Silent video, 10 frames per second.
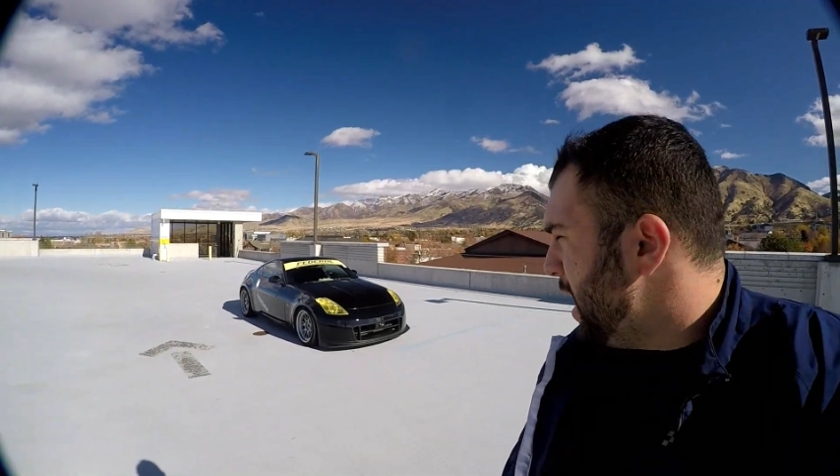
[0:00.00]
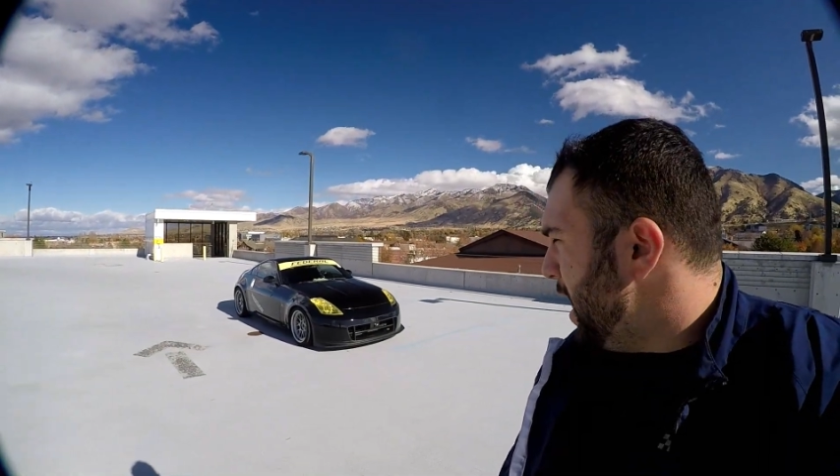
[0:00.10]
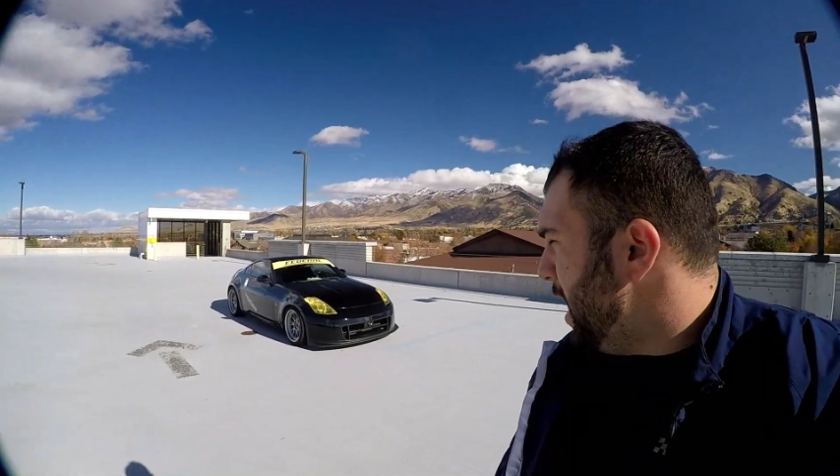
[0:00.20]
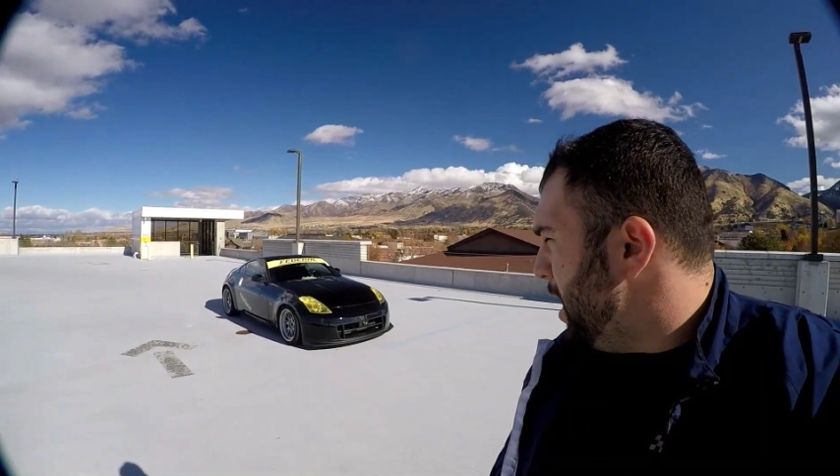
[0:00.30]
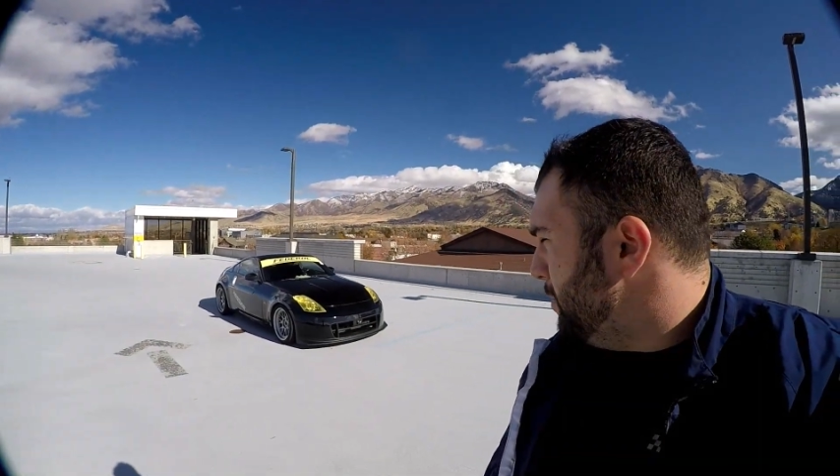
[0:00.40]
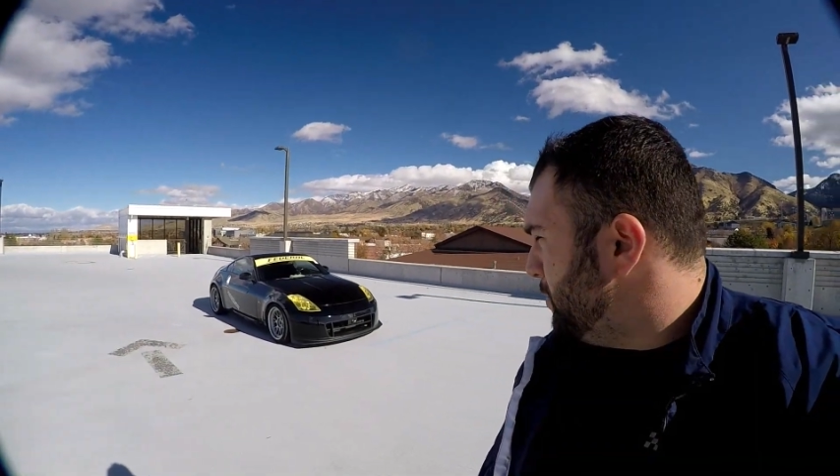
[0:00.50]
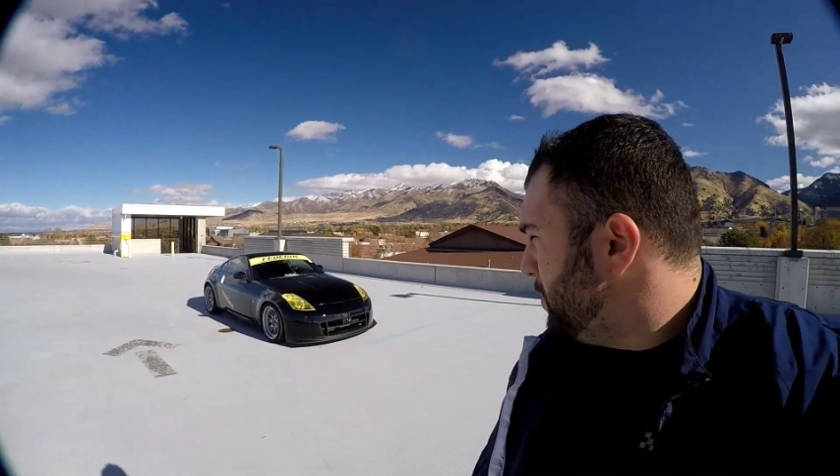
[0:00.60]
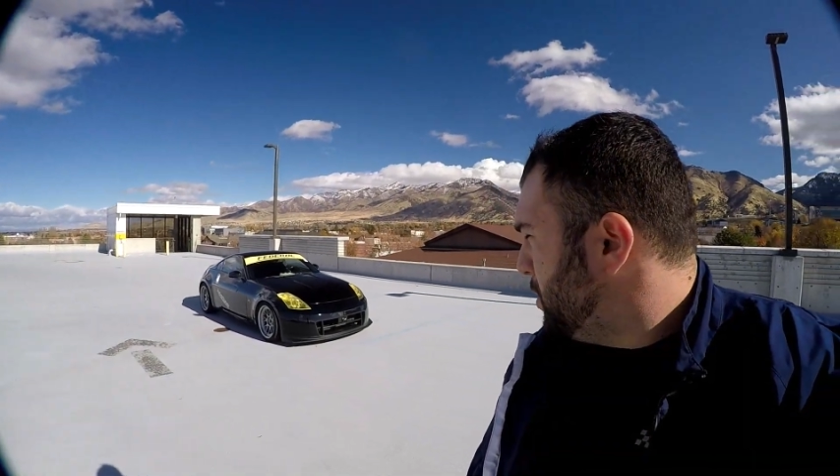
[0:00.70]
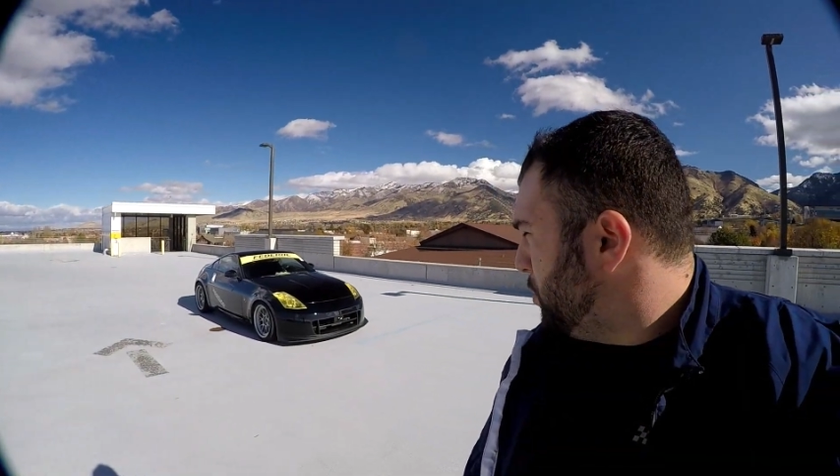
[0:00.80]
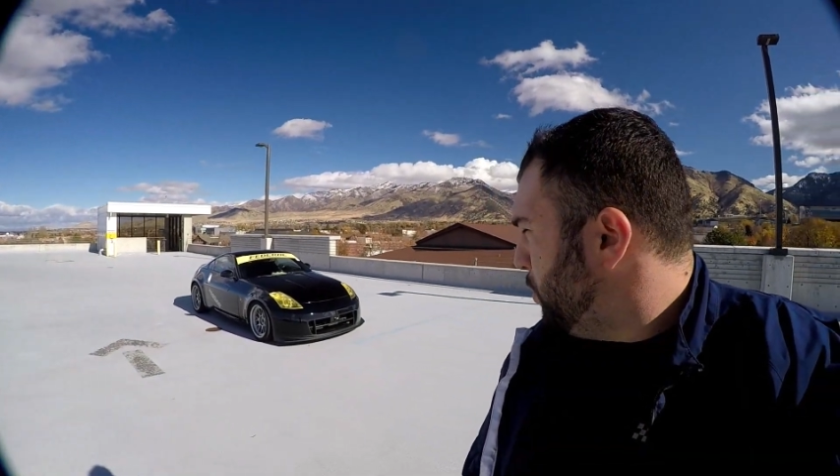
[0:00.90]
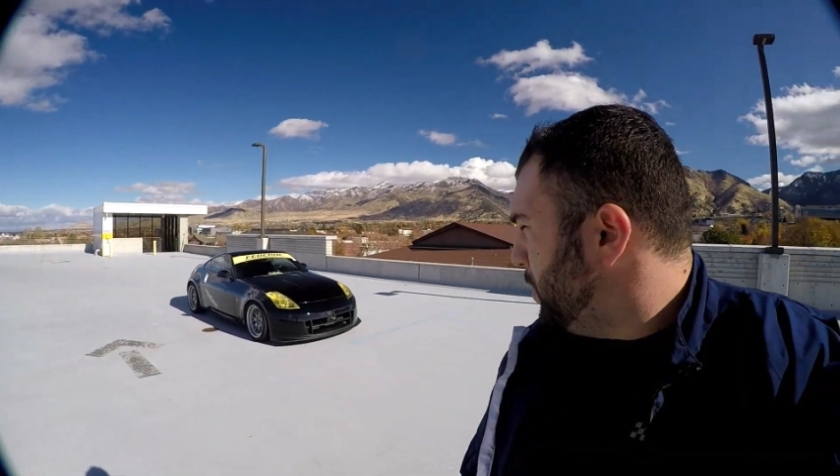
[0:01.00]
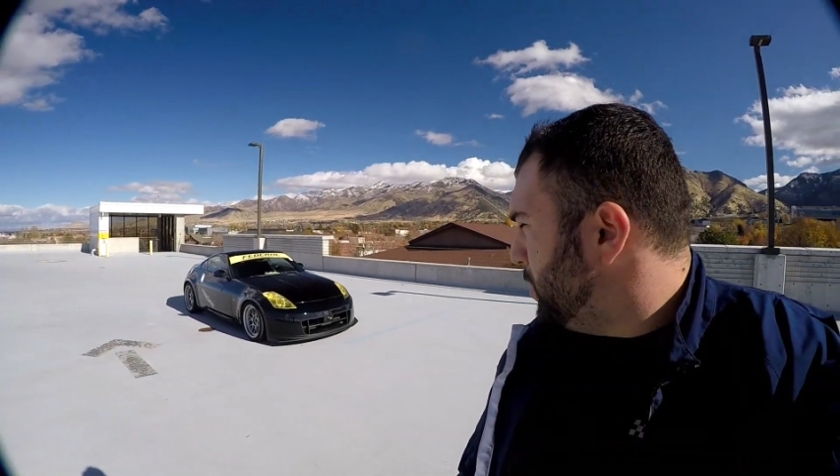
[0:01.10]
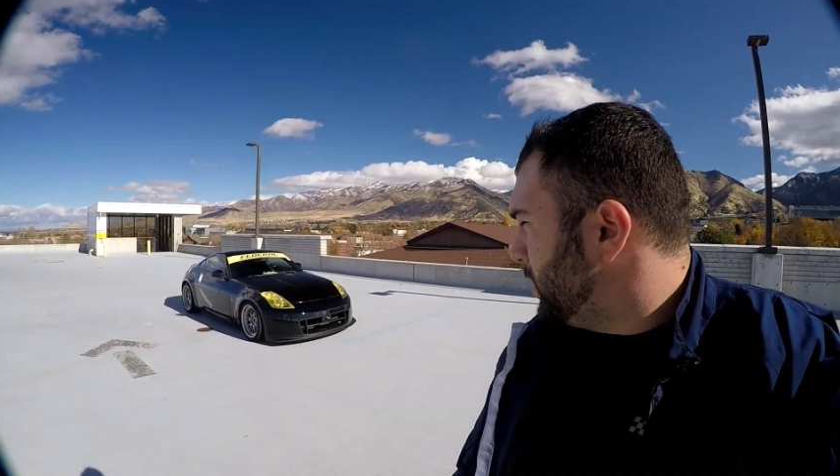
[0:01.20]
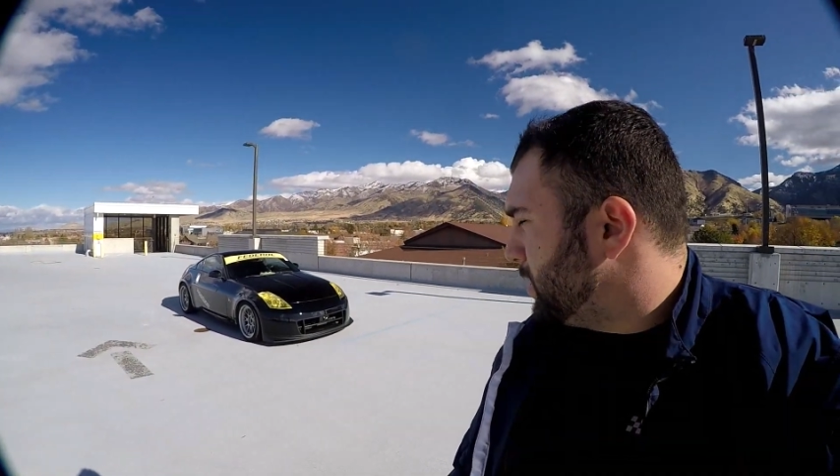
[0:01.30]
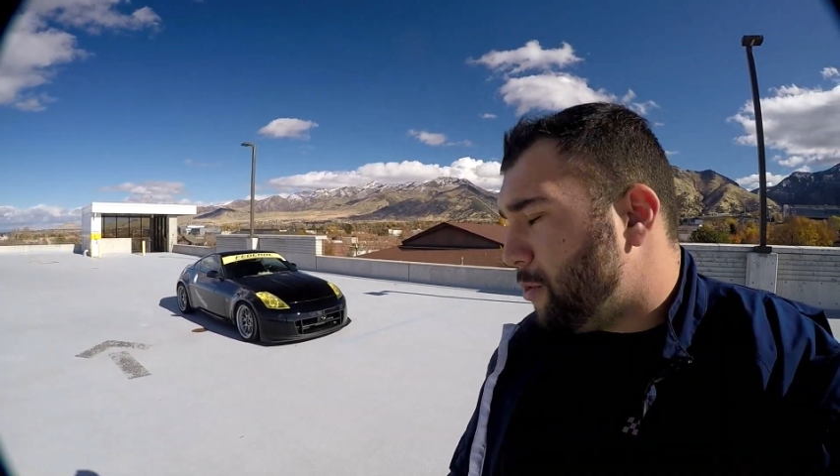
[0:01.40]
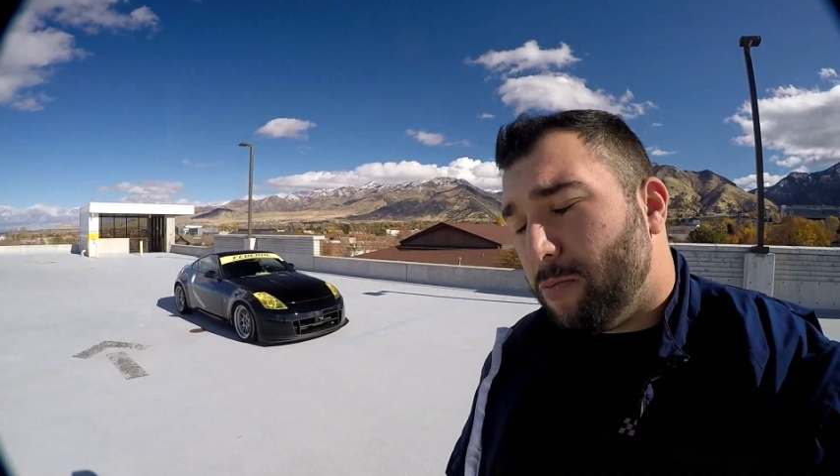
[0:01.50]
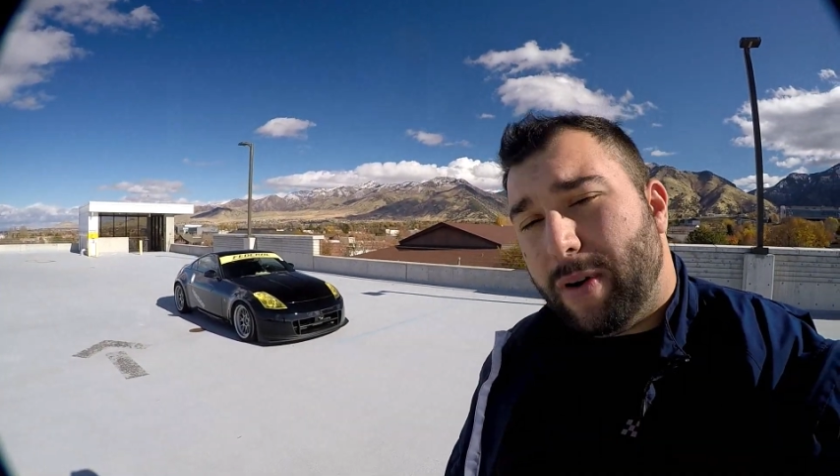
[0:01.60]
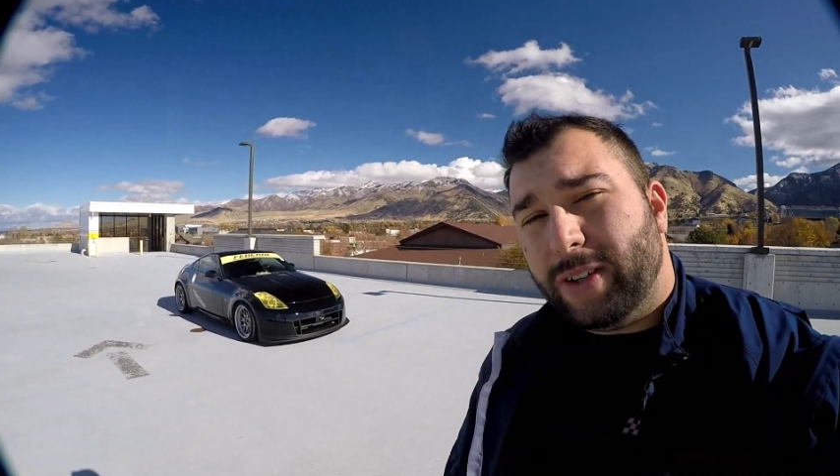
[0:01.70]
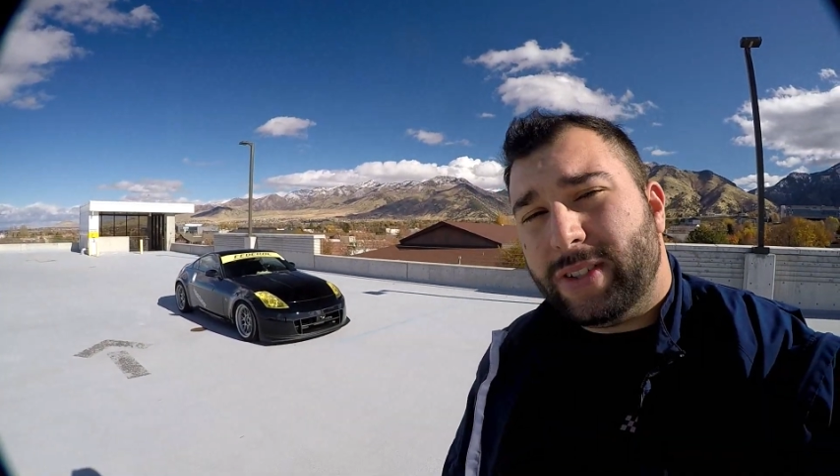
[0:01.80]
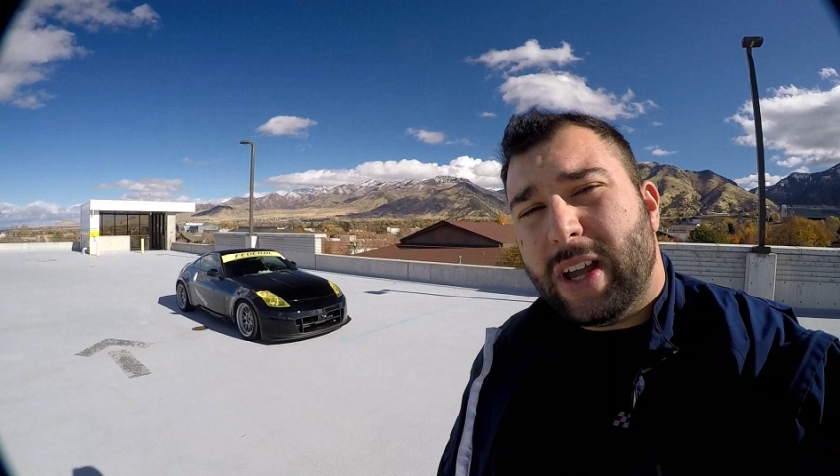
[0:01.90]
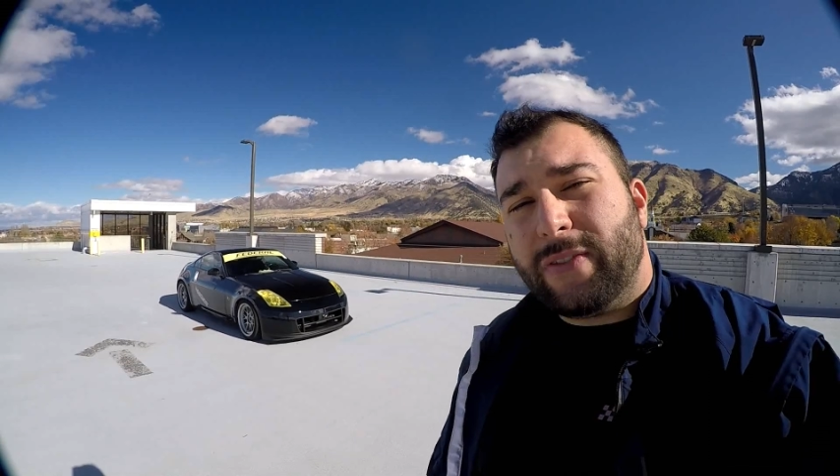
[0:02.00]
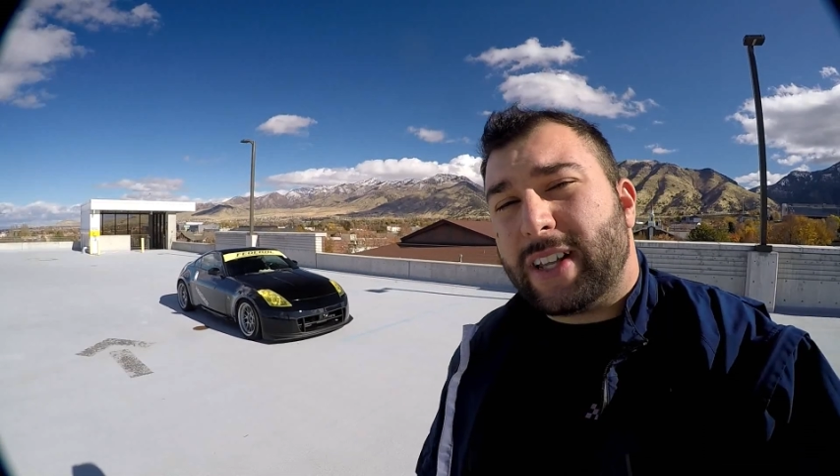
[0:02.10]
We'll be doing some more build stuff,